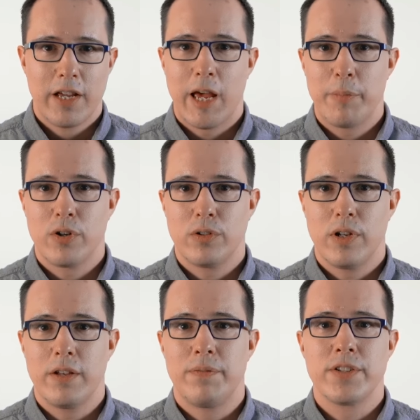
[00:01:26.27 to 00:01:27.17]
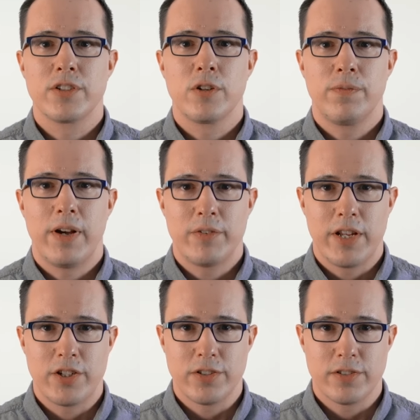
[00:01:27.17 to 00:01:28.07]
Chemical and Physical
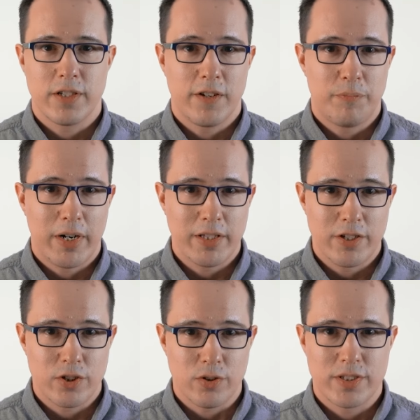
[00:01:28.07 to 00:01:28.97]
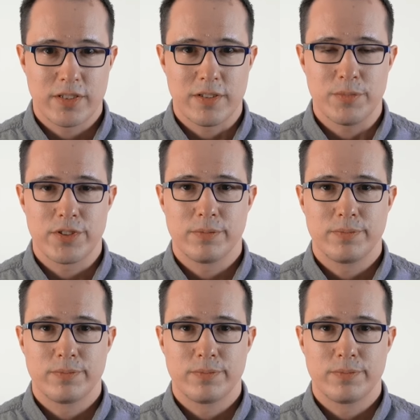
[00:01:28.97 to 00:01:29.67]
Foundations of Biological Systems.